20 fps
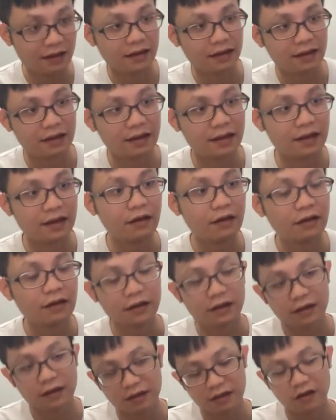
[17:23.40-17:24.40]
the
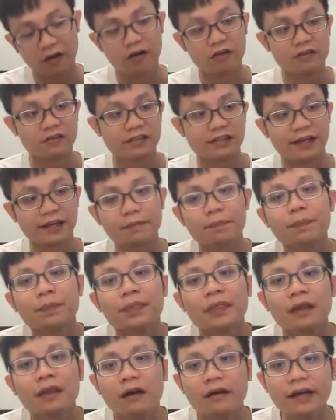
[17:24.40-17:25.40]
concept.
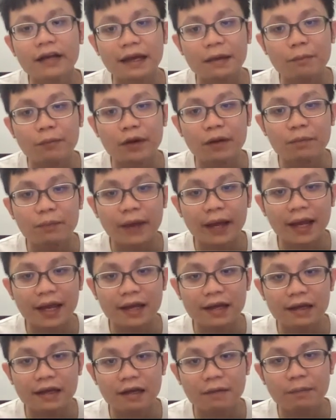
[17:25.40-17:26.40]
Okay, prepare
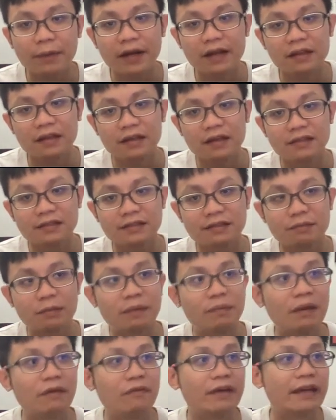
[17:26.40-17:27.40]
the apparatus.
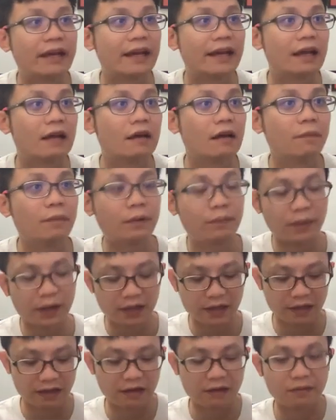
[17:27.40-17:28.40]
Maybe we can prepare
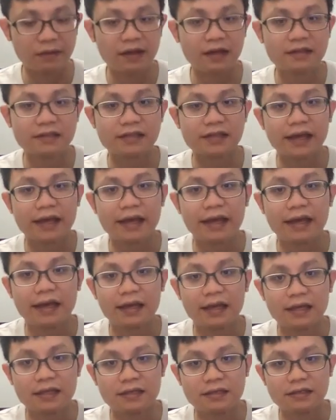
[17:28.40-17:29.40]
the cameras
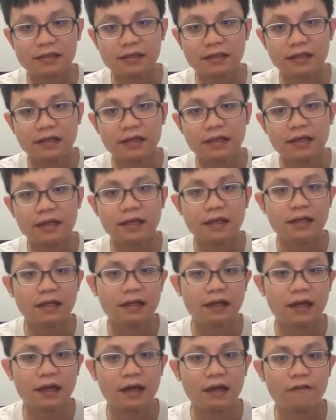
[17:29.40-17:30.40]
as
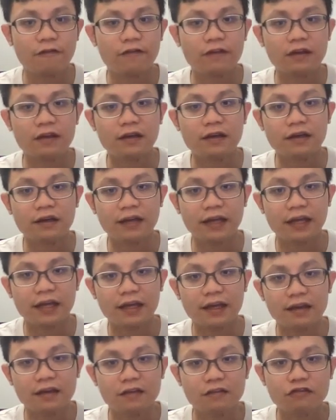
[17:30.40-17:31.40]
in figure
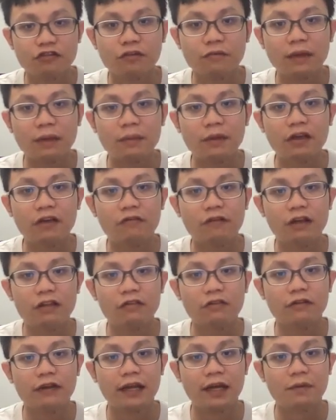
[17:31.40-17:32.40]
A. So maybe you want
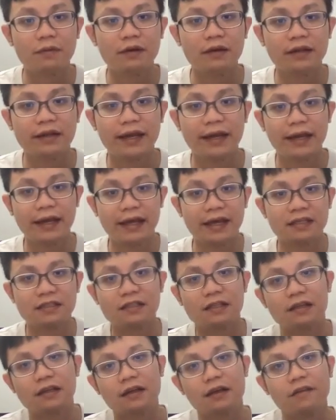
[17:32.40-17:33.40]
to label that as
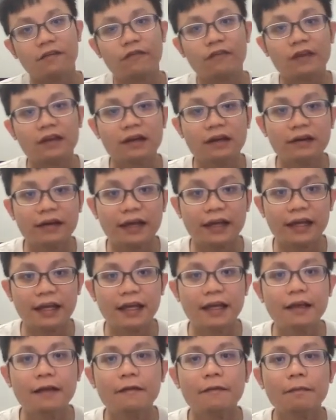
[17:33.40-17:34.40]
a figure
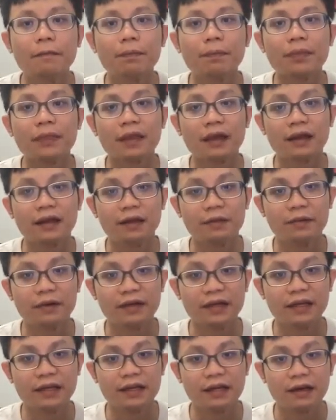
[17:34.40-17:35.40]
A. Label
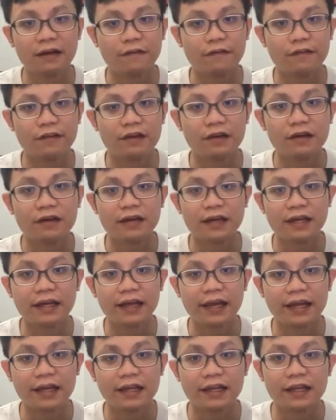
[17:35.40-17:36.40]
it figure A
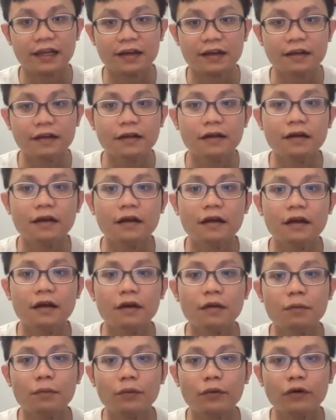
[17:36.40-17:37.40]
at here.
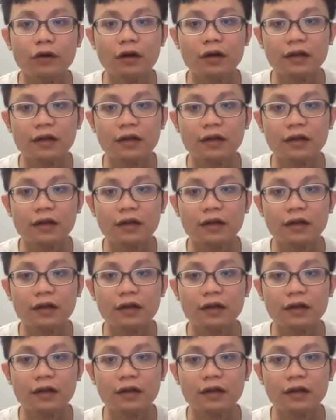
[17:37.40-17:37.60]
Pour